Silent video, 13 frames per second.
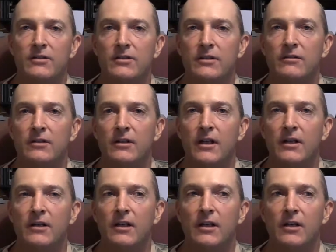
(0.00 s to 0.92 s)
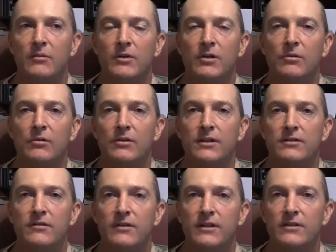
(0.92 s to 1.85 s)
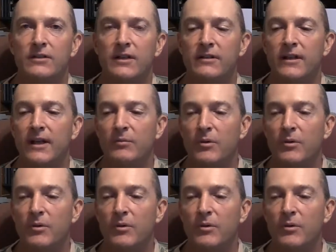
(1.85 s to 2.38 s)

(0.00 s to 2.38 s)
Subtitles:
and mineral licks and things like that.